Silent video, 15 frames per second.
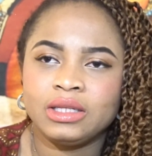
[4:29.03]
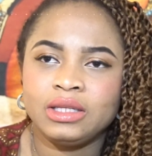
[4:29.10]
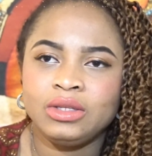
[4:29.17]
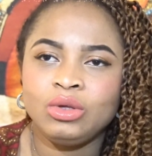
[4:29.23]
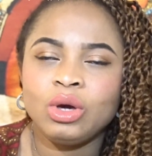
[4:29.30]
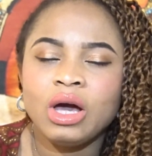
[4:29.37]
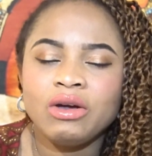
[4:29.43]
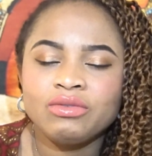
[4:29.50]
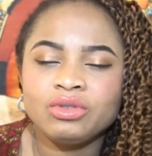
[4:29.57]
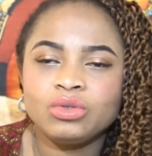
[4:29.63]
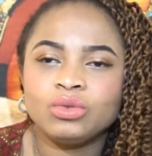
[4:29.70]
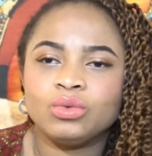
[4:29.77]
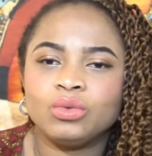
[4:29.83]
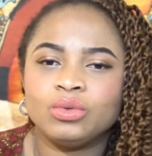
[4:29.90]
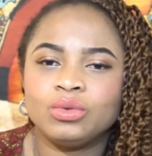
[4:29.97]
You have
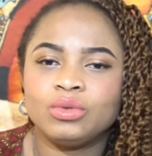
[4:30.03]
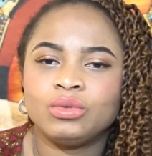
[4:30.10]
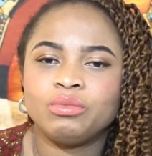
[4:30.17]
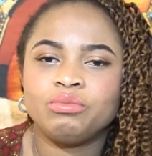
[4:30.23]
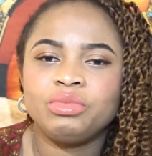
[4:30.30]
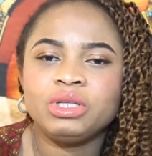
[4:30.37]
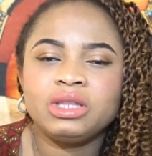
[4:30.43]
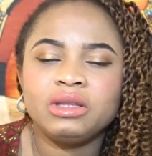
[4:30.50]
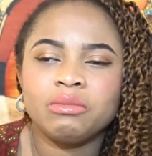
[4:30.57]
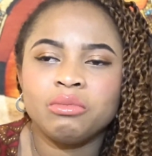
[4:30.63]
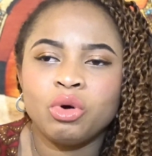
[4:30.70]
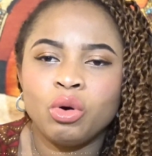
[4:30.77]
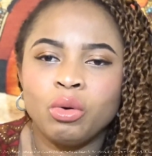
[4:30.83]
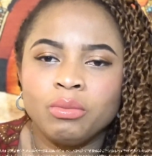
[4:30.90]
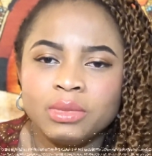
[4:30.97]
to be the
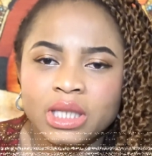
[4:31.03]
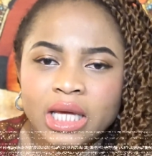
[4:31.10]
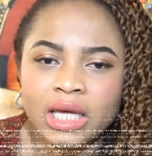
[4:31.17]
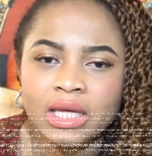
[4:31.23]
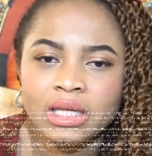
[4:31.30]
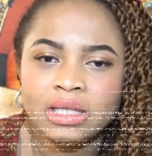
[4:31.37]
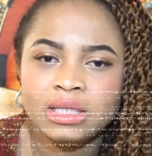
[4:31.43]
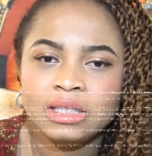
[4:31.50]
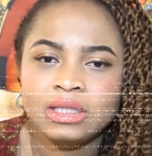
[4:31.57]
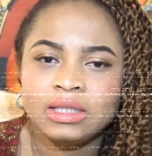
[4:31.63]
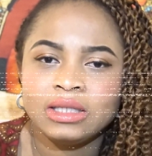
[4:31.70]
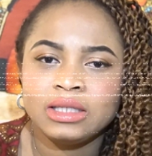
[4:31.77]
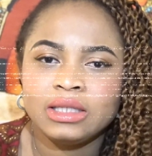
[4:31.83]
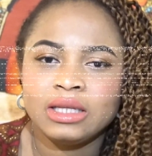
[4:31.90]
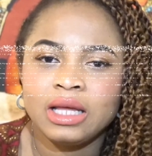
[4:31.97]
mom there.
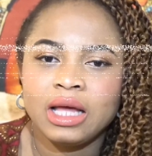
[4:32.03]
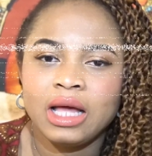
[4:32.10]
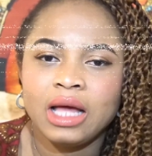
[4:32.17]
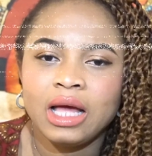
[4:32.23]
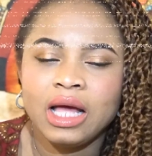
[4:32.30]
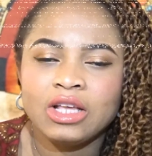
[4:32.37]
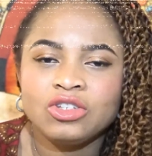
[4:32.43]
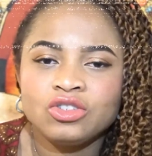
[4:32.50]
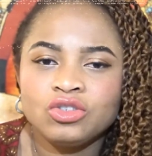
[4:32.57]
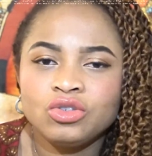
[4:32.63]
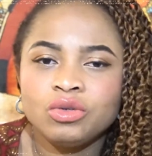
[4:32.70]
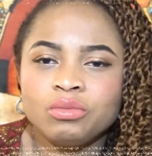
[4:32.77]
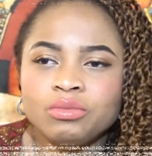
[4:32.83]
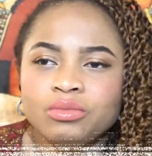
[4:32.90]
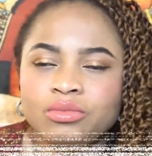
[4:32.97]

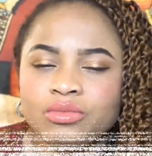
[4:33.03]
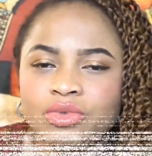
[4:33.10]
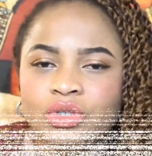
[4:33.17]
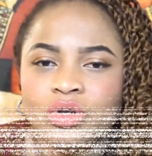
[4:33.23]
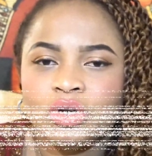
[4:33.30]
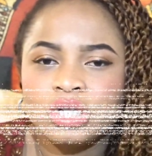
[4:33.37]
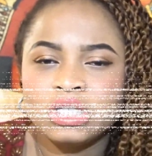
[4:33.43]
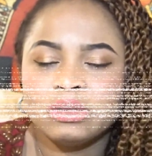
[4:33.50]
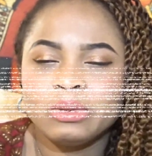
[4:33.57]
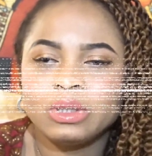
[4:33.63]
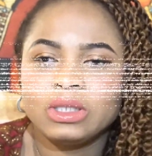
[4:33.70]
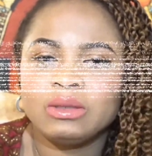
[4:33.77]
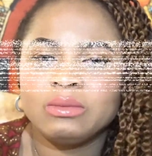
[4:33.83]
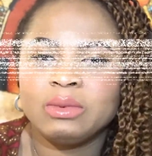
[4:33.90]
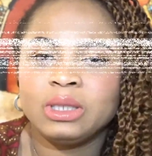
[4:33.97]
Assume your
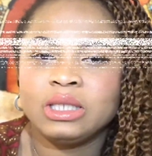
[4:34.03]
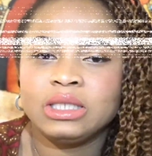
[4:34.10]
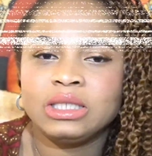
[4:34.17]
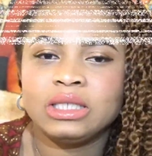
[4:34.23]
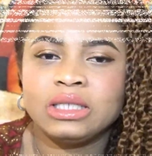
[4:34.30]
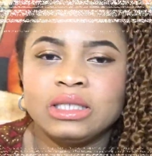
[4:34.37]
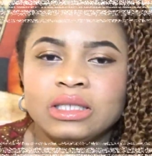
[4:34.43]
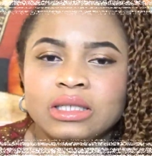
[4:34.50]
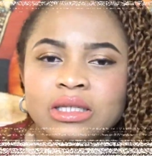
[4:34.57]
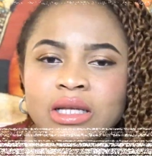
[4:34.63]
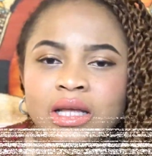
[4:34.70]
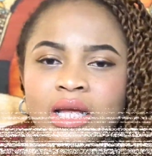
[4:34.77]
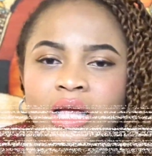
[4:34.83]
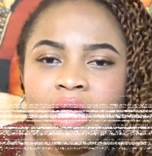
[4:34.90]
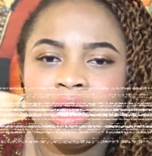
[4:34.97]
responsibilities.
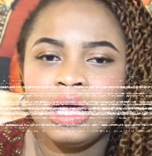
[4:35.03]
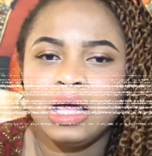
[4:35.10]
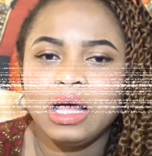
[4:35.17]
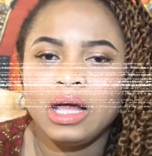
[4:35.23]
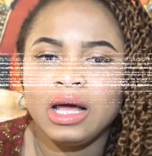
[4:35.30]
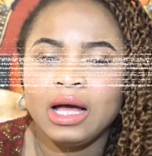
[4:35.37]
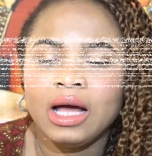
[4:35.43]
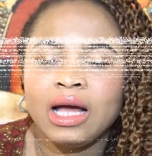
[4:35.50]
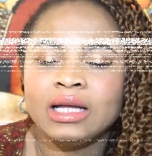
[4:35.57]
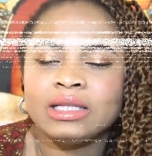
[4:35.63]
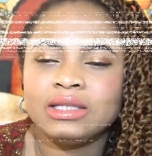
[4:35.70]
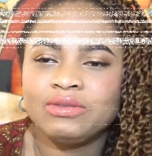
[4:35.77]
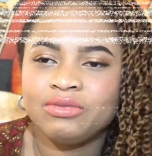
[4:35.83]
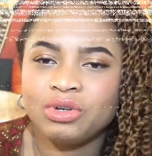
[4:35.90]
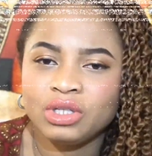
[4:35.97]

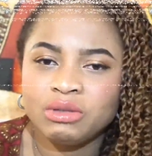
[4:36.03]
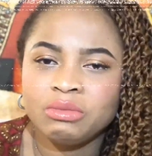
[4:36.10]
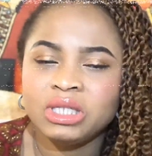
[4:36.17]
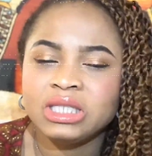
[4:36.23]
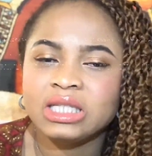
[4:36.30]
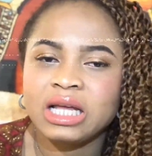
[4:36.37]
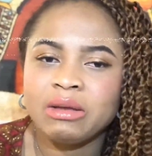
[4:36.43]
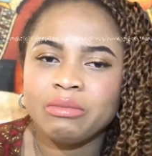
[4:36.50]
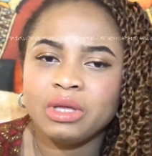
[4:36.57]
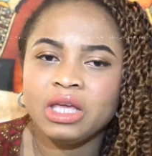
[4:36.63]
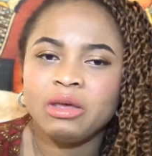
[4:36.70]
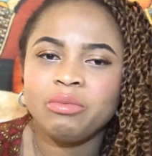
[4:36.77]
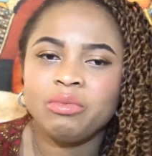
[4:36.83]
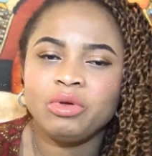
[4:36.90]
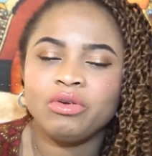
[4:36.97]
And for the meantime,
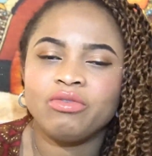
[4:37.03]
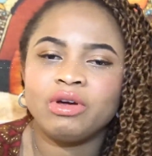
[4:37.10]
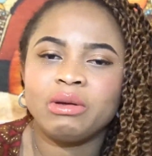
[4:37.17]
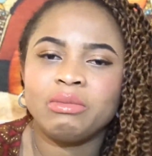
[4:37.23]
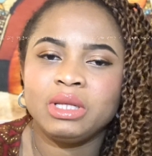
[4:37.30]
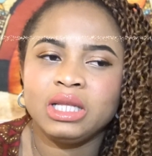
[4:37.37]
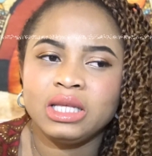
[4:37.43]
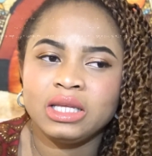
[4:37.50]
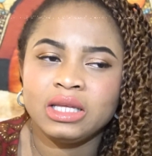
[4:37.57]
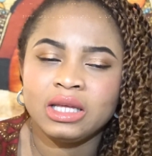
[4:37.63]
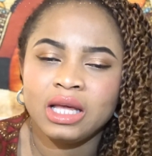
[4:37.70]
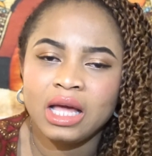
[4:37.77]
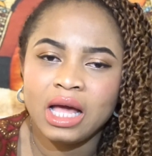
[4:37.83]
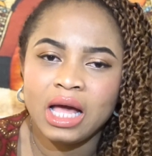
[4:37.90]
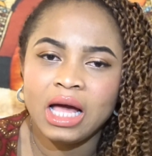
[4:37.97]
keep your family
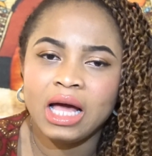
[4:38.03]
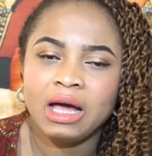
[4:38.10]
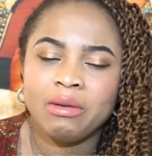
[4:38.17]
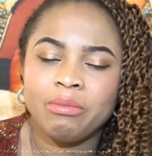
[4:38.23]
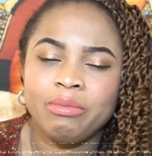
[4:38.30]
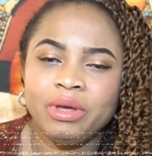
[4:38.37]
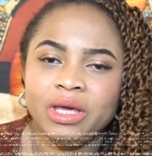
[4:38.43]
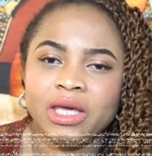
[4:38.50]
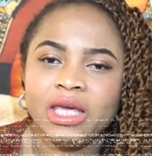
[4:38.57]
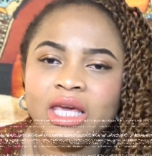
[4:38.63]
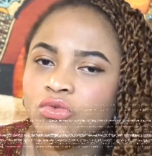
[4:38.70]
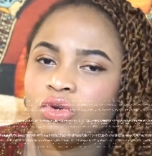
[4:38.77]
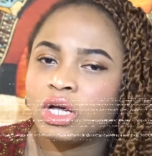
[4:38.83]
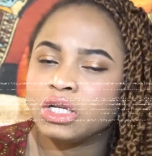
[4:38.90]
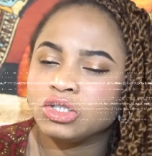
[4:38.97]
at bay.
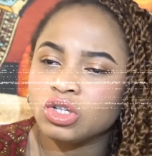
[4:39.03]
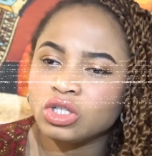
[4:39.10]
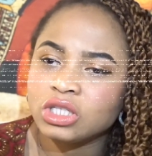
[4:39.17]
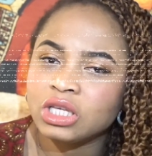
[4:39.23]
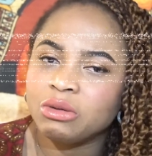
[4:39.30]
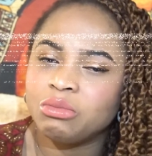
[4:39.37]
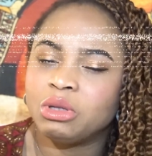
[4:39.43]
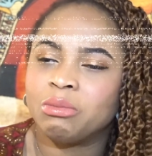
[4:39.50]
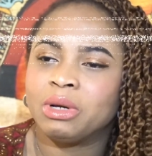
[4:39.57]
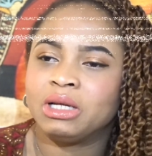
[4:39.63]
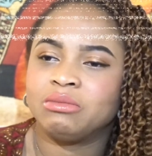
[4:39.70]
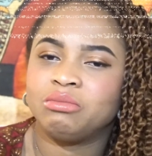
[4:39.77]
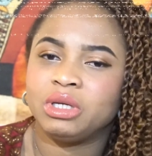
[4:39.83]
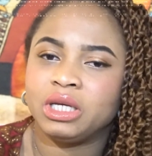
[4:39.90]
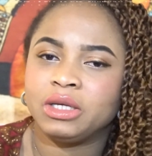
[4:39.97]
Just keep them
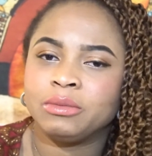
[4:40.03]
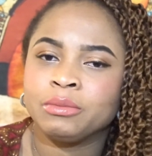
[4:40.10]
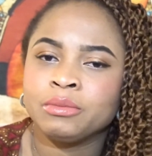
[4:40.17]
at bay.